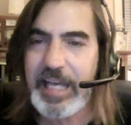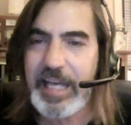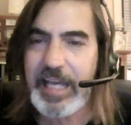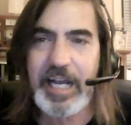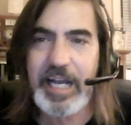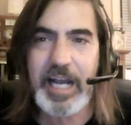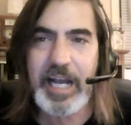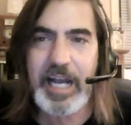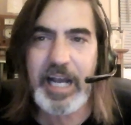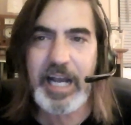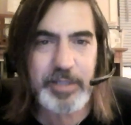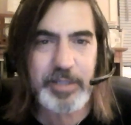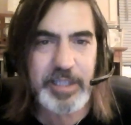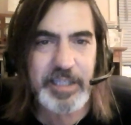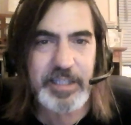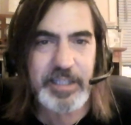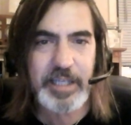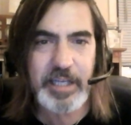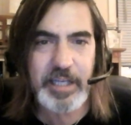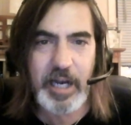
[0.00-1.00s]
and I would
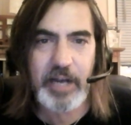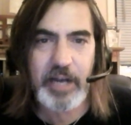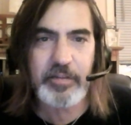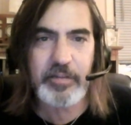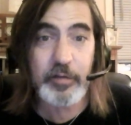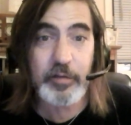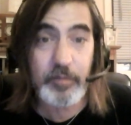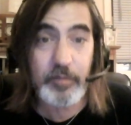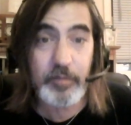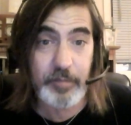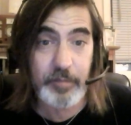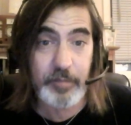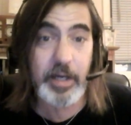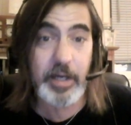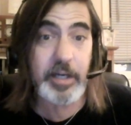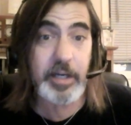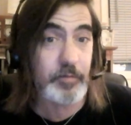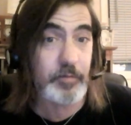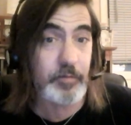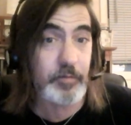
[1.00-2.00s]
think that the
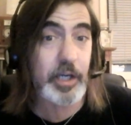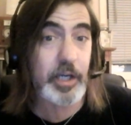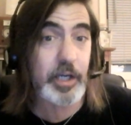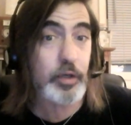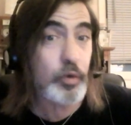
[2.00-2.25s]
very